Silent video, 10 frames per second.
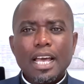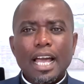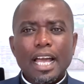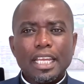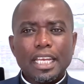
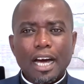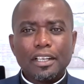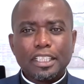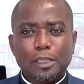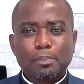And in
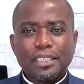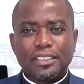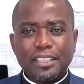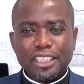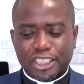our
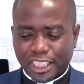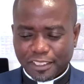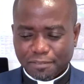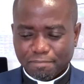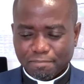
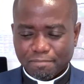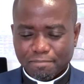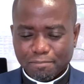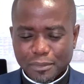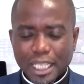dispensation,
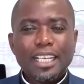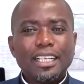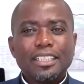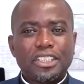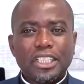
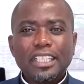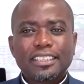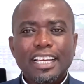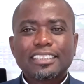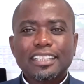
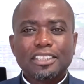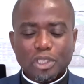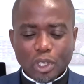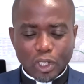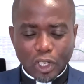Jesus is
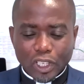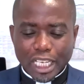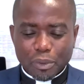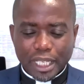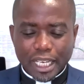no
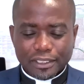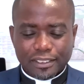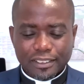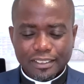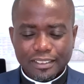longer with
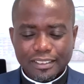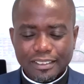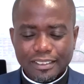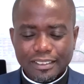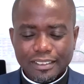us.
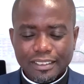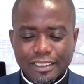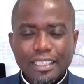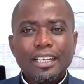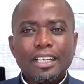
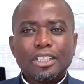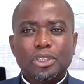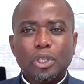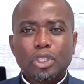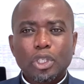
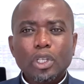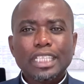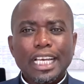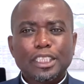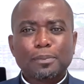So
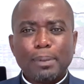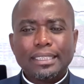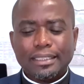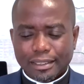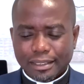don't
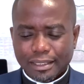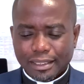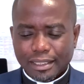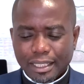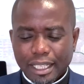expect
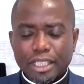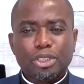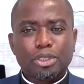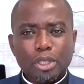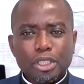
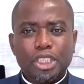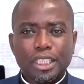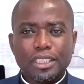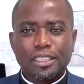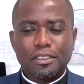
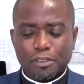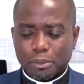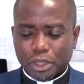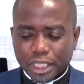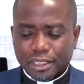instructions
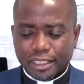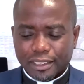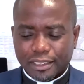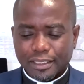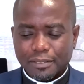from Jesus,
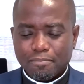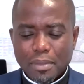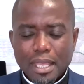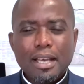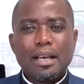
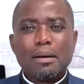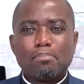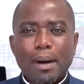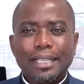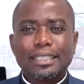
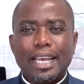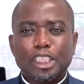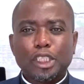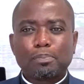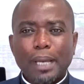but
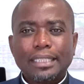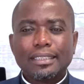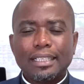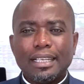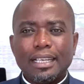
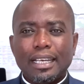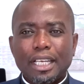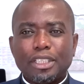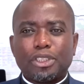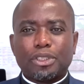expect
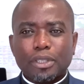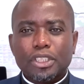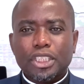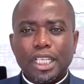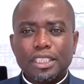
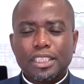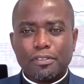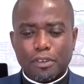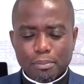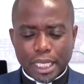instructions
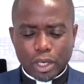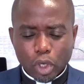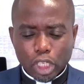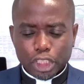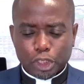from the
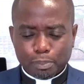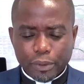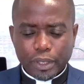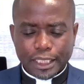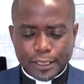Holy
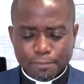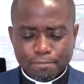Spirit.